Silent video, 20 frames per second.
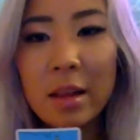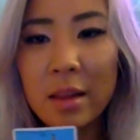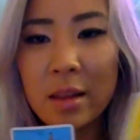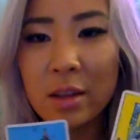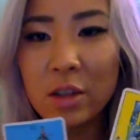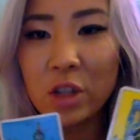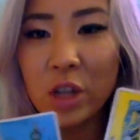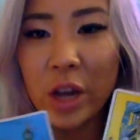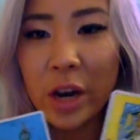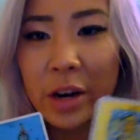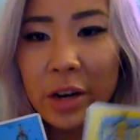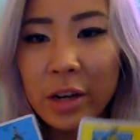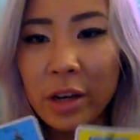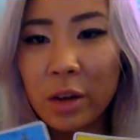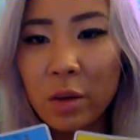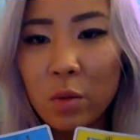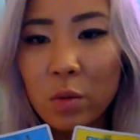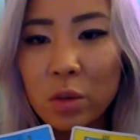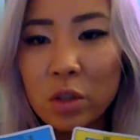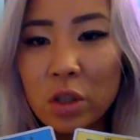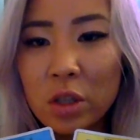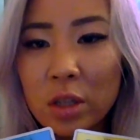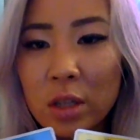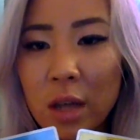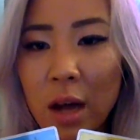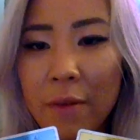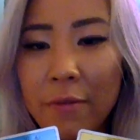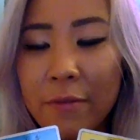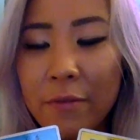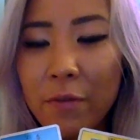the Chariot, which is
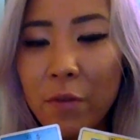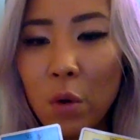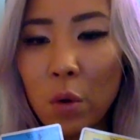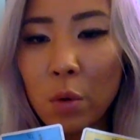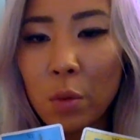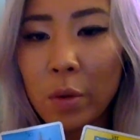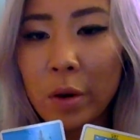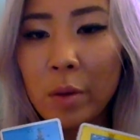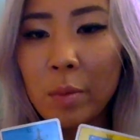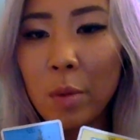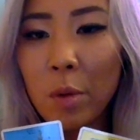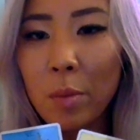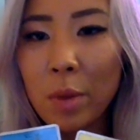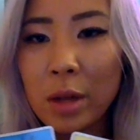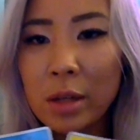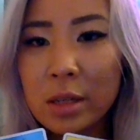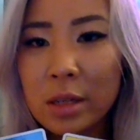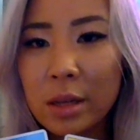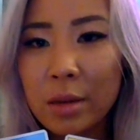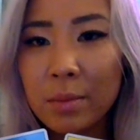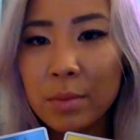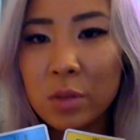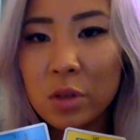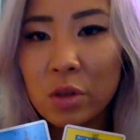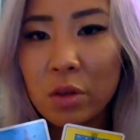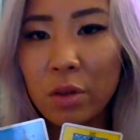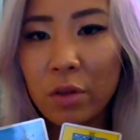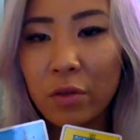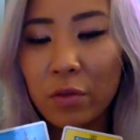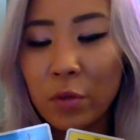a forward momentum
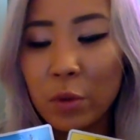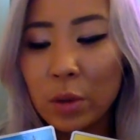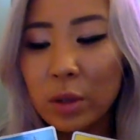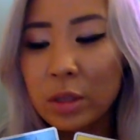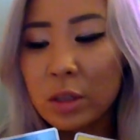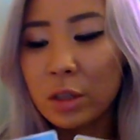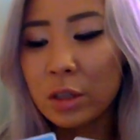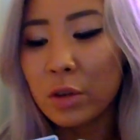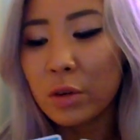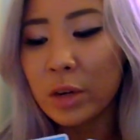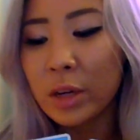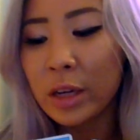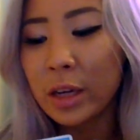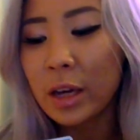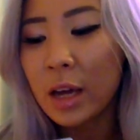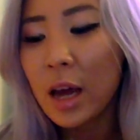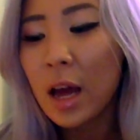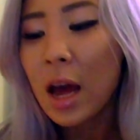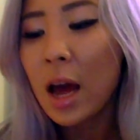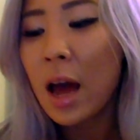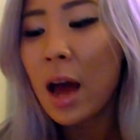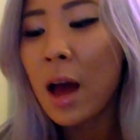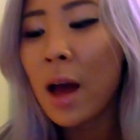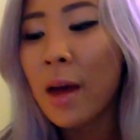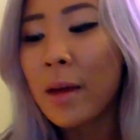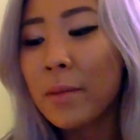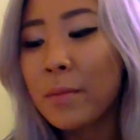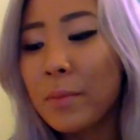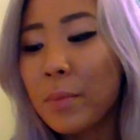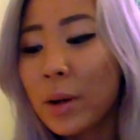to the fullest degree.
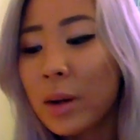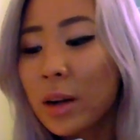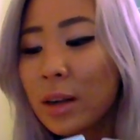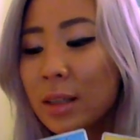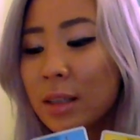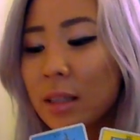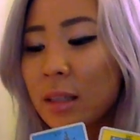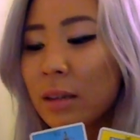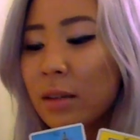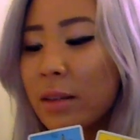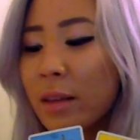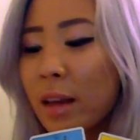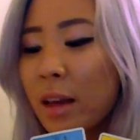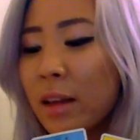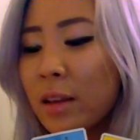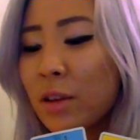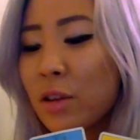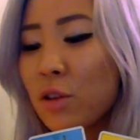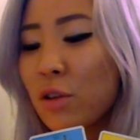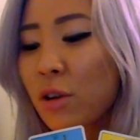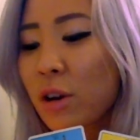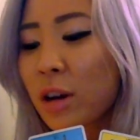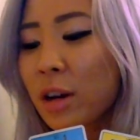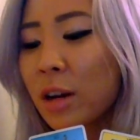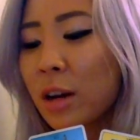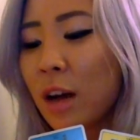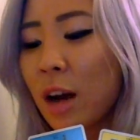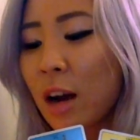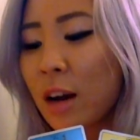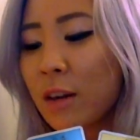But until then, you're going
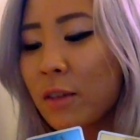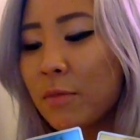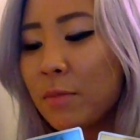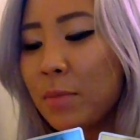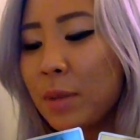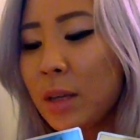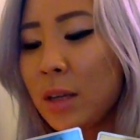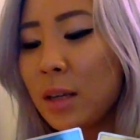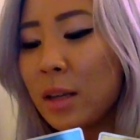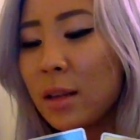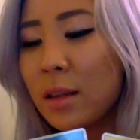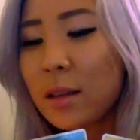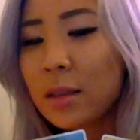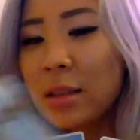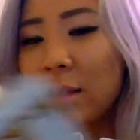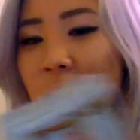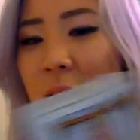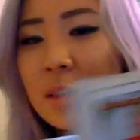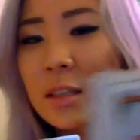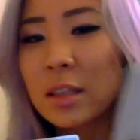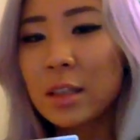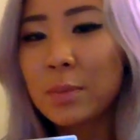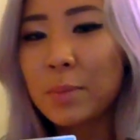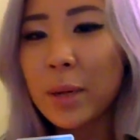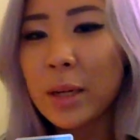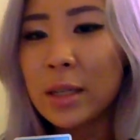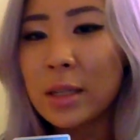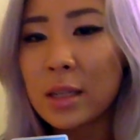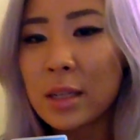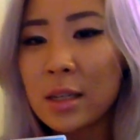to kind of be this
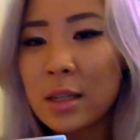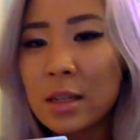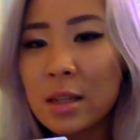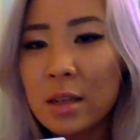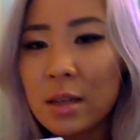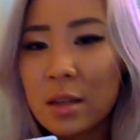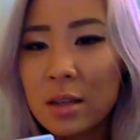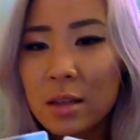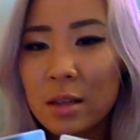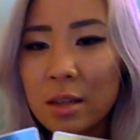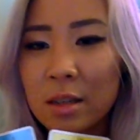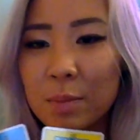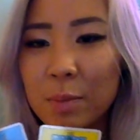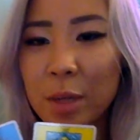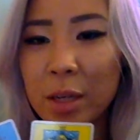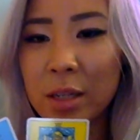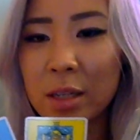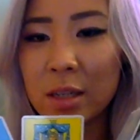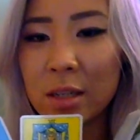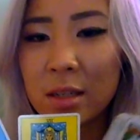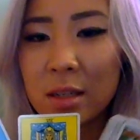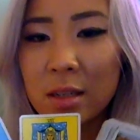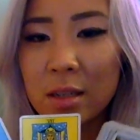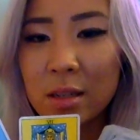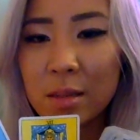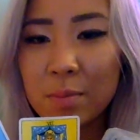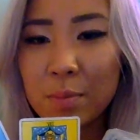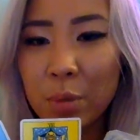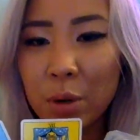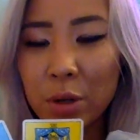suspended
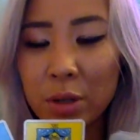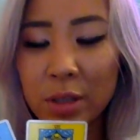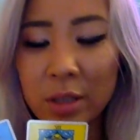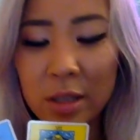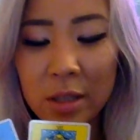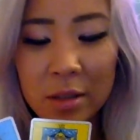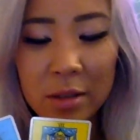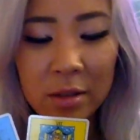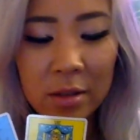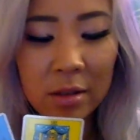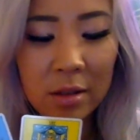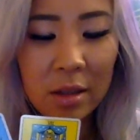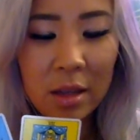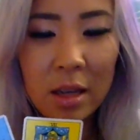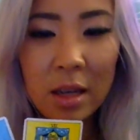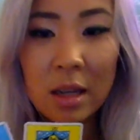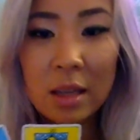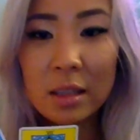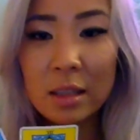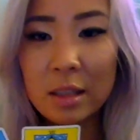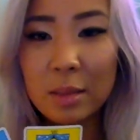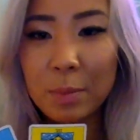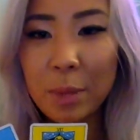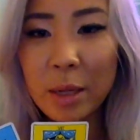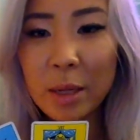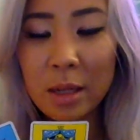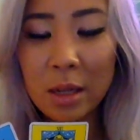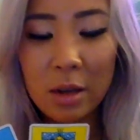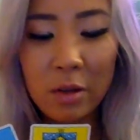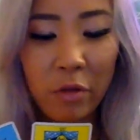person.
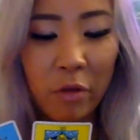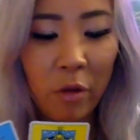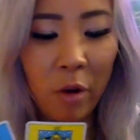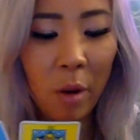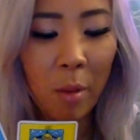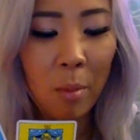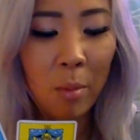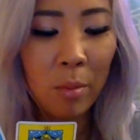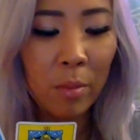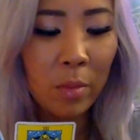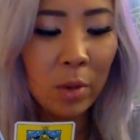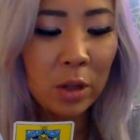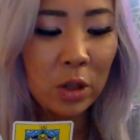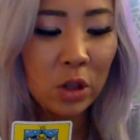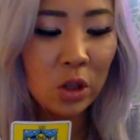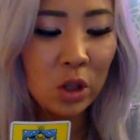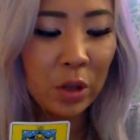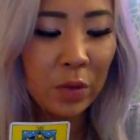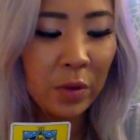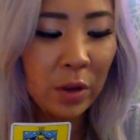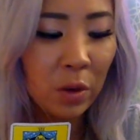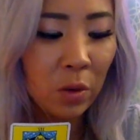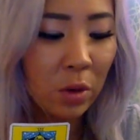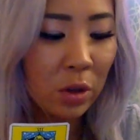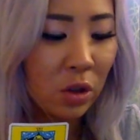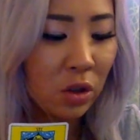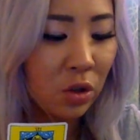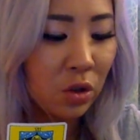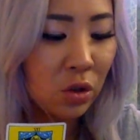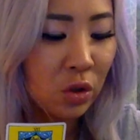Suspended from achieving
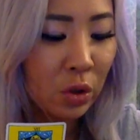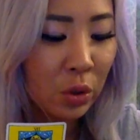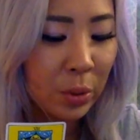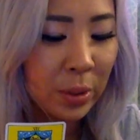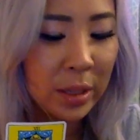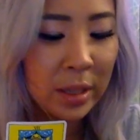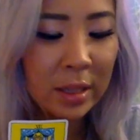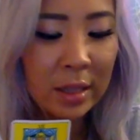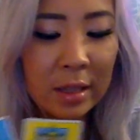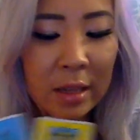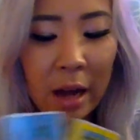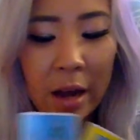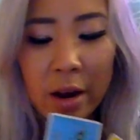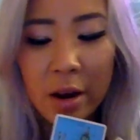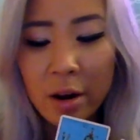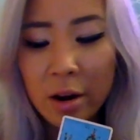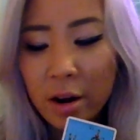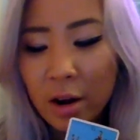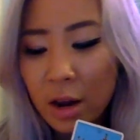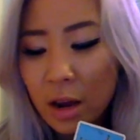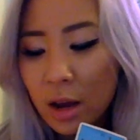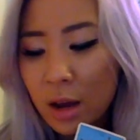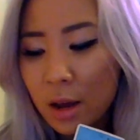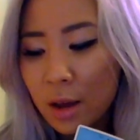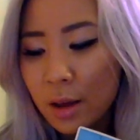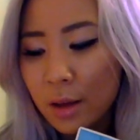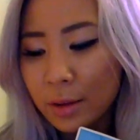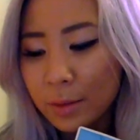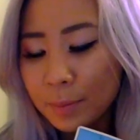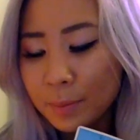what you truly desire.
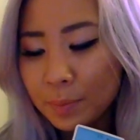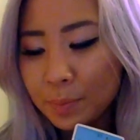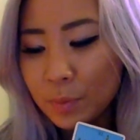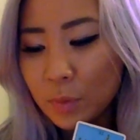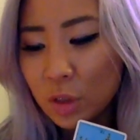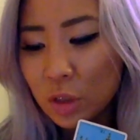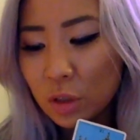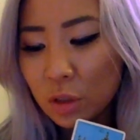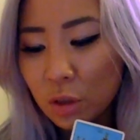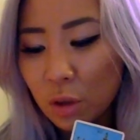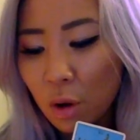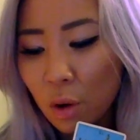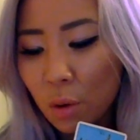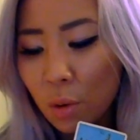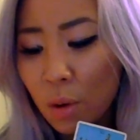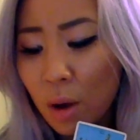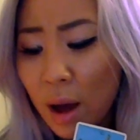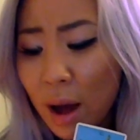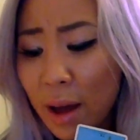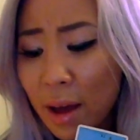So